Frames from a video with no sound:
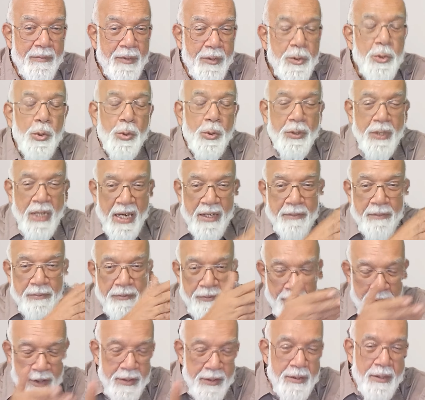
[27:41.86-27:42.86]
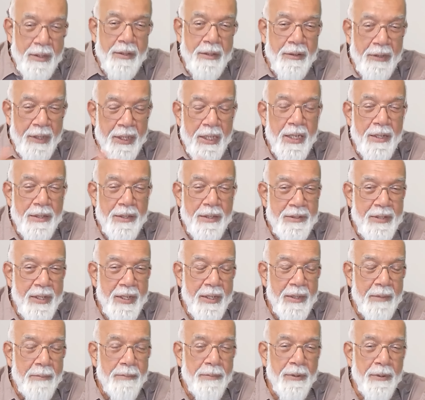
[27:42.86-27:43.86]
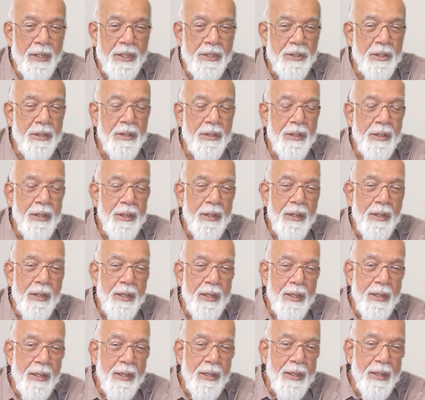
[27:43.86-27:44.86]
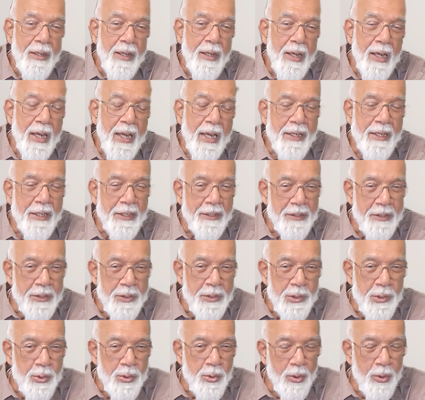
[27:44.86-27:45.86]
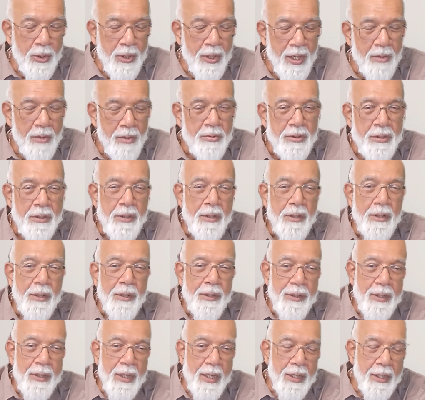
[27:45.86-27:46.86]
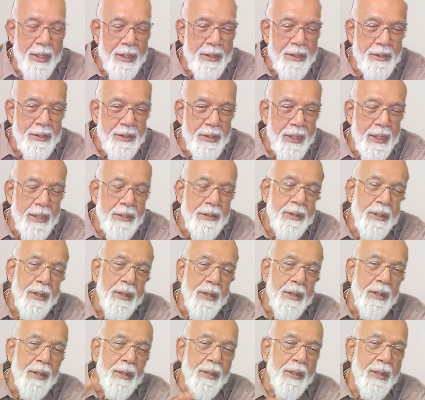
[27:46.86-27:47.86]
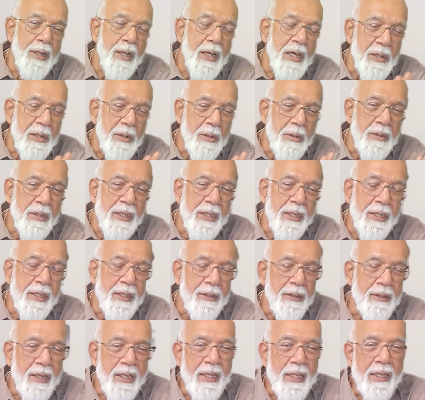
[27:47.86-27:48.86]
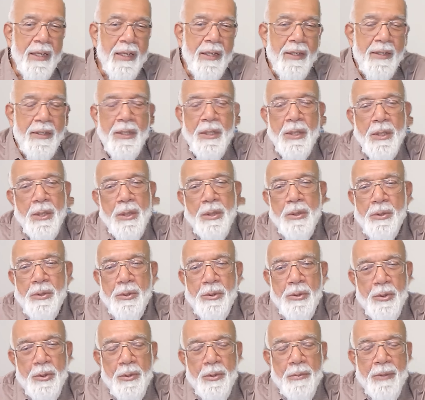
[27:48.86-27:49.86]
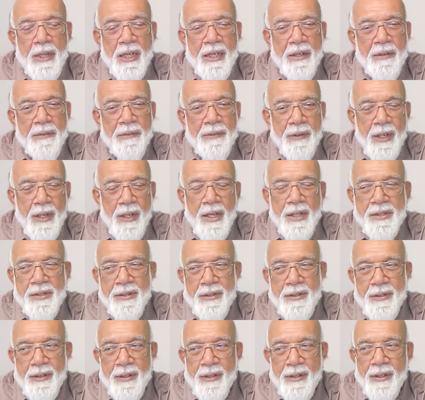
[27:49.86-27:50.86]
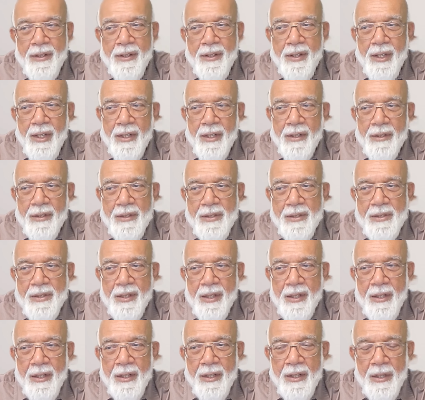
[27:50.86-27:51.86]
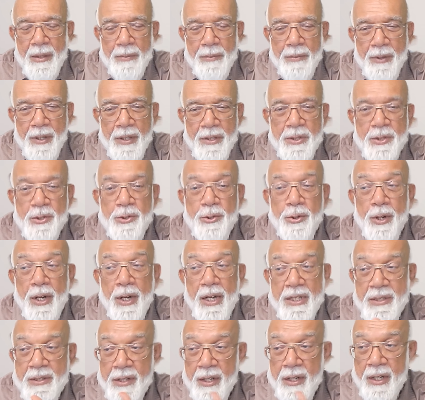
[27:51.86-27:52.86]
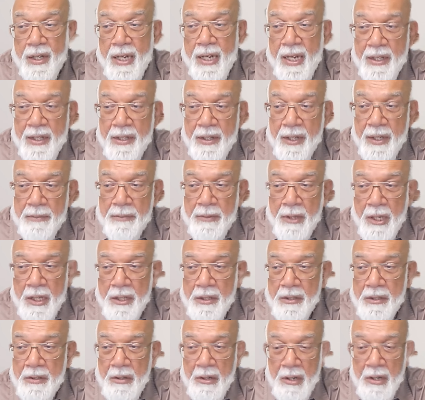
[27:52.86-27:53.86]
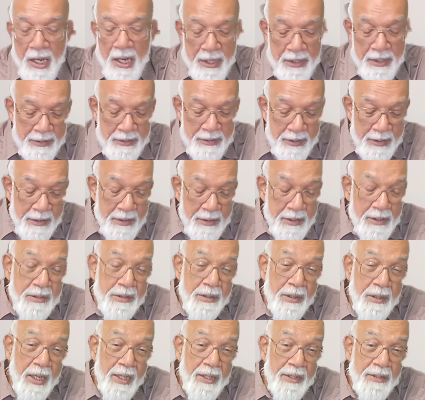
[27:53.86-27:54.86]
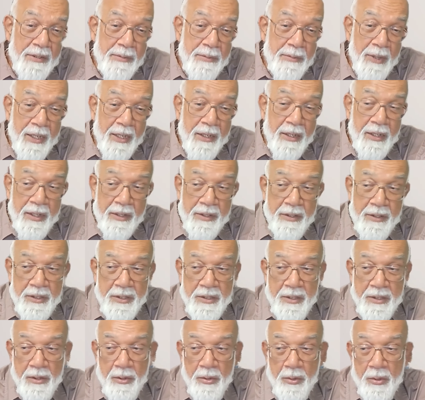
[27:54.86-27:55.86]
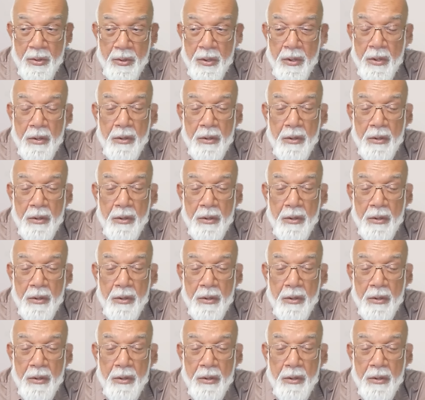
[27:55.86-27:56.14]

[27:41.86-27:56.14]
So that further creates an impression and it is storehouse tendencies. They are already ready to manifest in the sankalpa. Stressed and angry mind, likes and dislikes mind, I disclose.